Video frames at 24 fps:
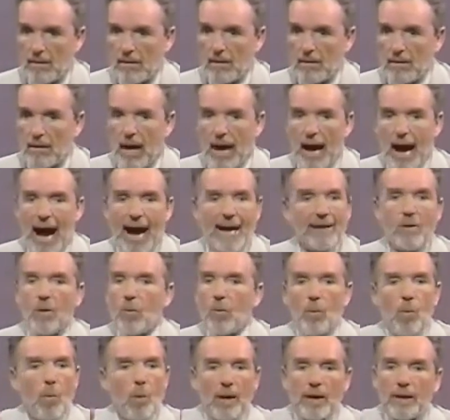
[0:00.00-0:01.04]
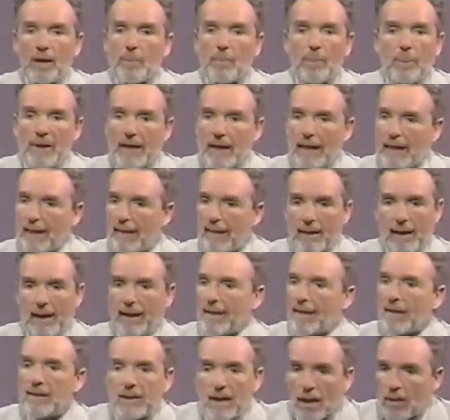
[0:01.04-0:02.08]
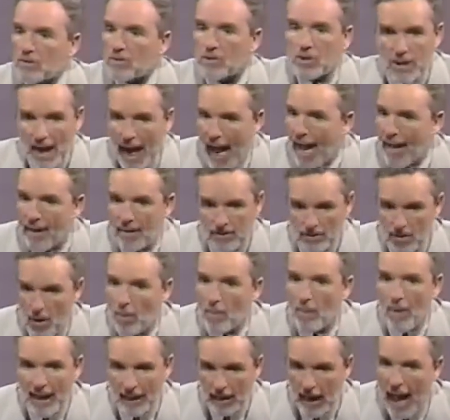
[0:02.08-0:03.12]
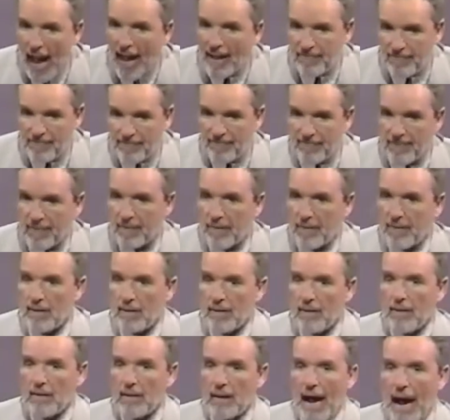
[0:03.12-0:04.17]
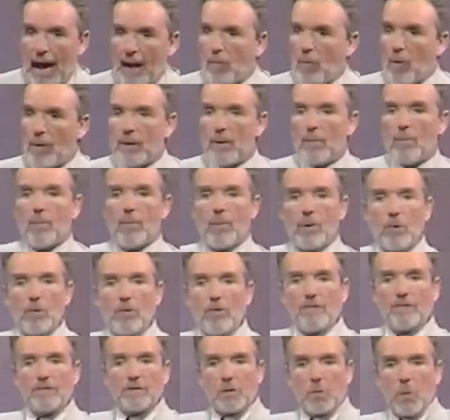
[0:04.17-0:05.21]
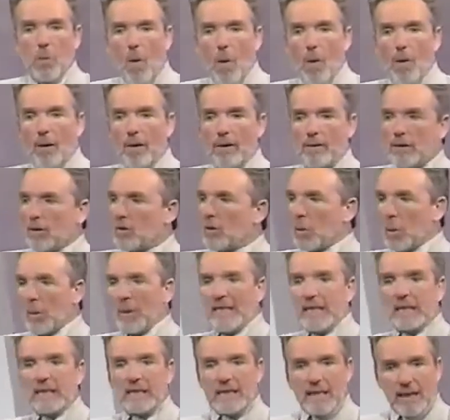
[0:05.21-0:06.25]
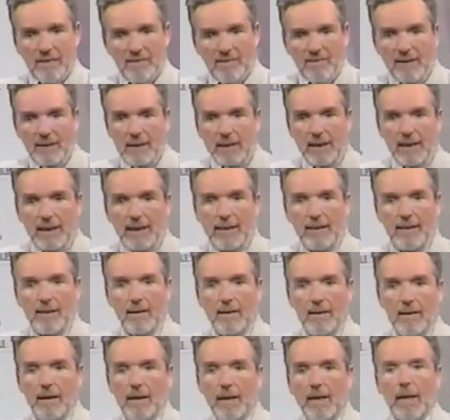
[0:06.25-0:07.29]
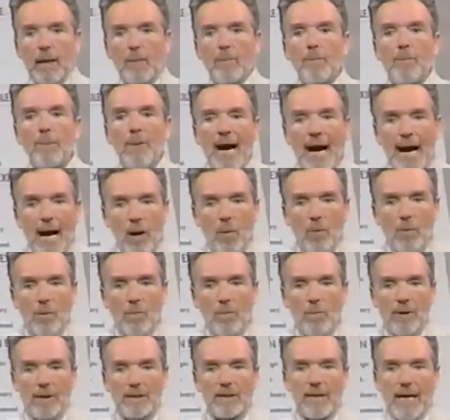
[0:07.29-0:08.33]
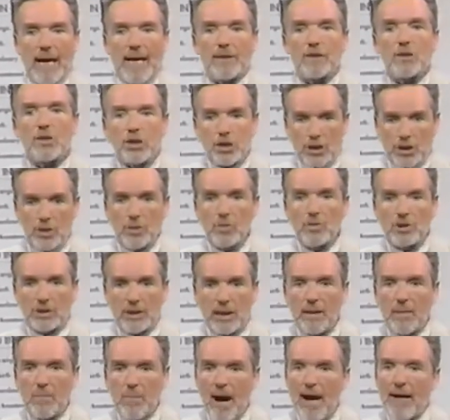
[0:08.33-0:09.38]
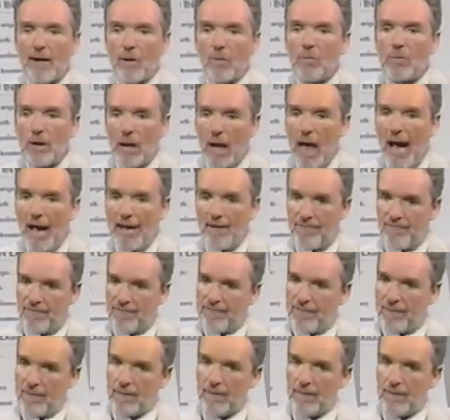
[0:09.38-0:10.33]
I don't want to be an adult child all my life. I want to move toward creativity, empowerment, and choosing my own life.